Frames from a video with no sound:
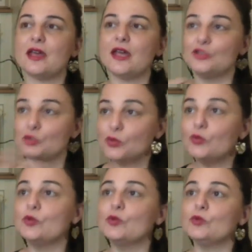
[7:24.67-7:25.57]
a
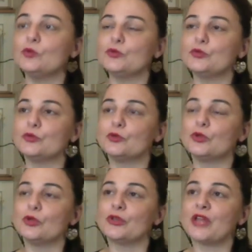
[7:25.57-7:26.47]
tool to
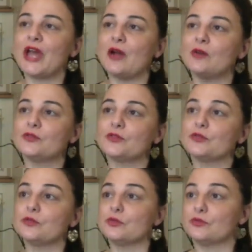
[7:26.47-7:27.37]
learn how
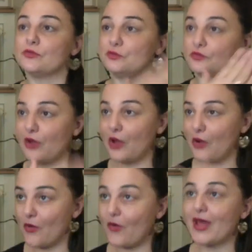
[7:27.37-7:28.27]
to
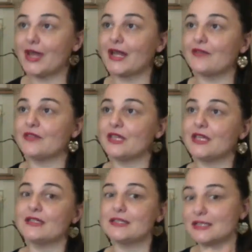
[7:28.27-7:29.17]
flow and
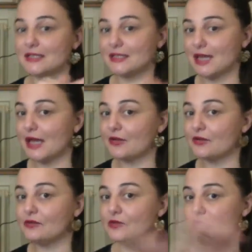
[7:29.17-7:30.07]
navigate
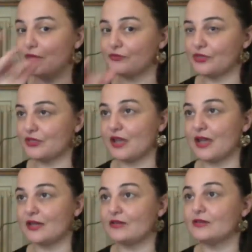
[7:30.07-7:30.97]
cycle after
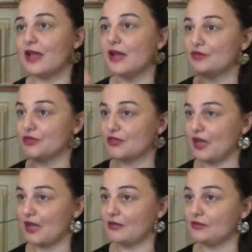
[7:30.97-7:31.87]
cycle after
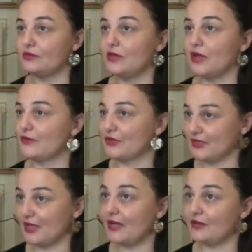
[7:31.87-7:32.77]
cycle after
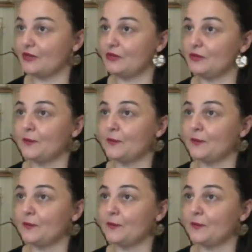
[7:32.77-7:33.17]
cycle.